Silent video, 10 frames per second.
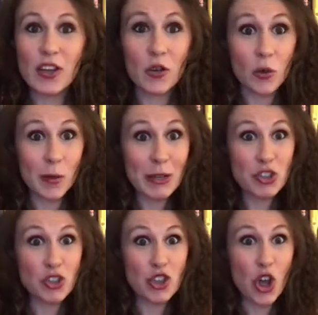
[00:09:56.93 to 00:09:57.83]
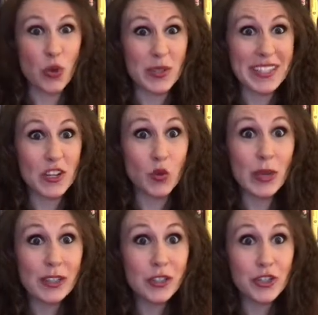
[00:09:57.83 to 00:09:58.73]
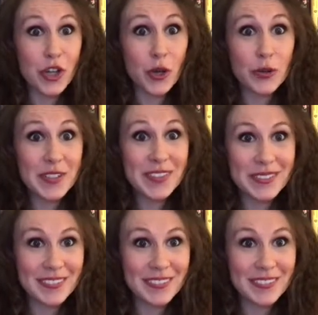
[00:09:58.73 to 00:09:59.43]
What about your toes? Can you wiggle your toes?